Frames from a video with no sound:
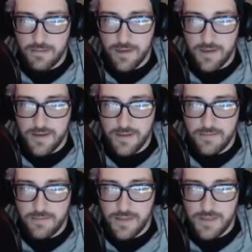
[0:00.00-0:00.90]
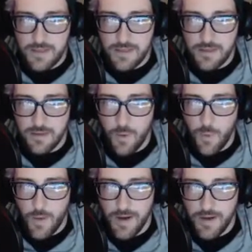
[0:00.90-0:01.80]
I asked him nicely to go
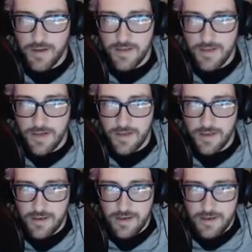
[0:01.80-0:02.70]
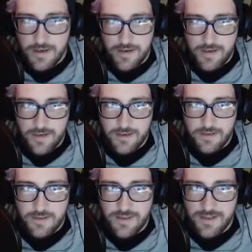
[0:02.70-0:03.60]
away, and he did. You know,
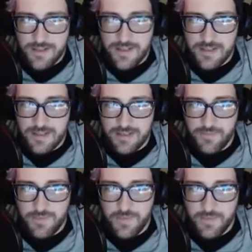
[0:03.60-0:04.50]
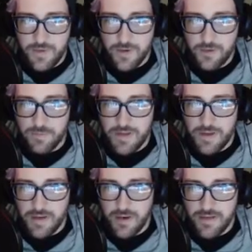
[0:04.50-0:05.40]
it's it's nice when you're
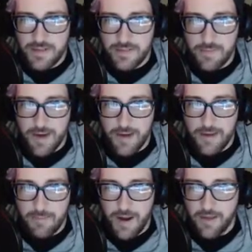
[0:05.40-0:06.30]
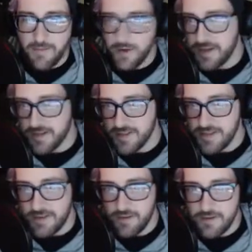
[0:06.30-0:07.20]
being haunted by a by a very
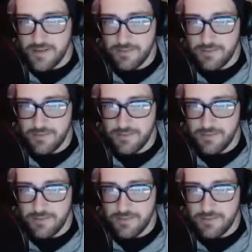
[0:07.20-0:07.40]
considerate